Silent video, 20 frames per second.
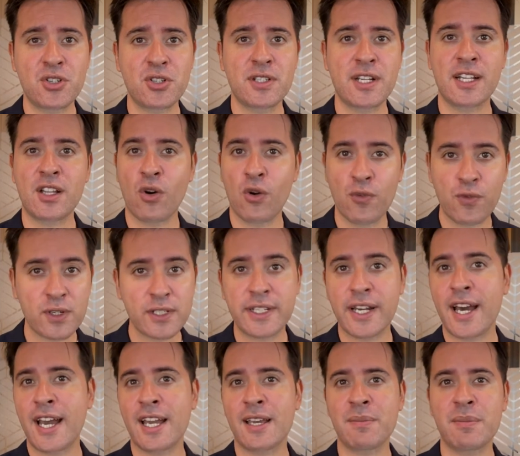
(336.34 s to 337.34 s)
that over
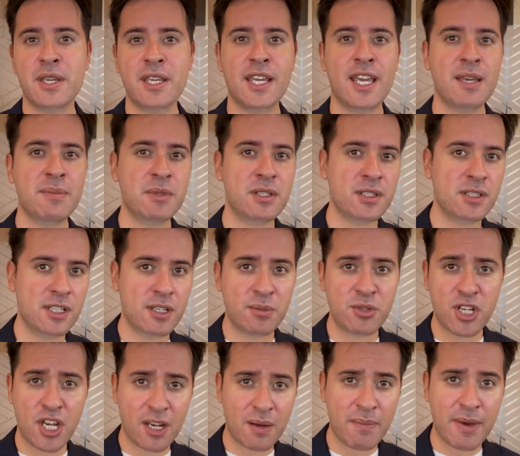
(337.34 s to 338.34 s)
time became a
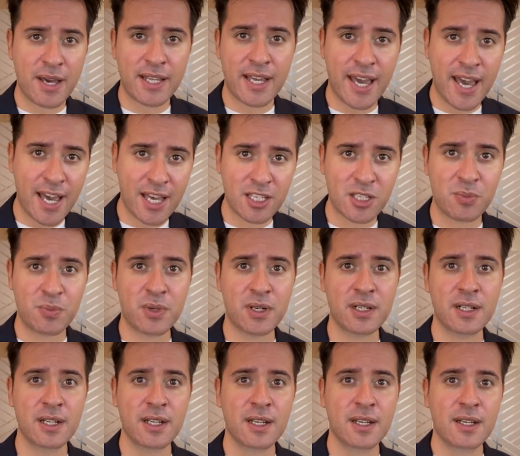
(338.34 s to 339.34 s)
subject matter expert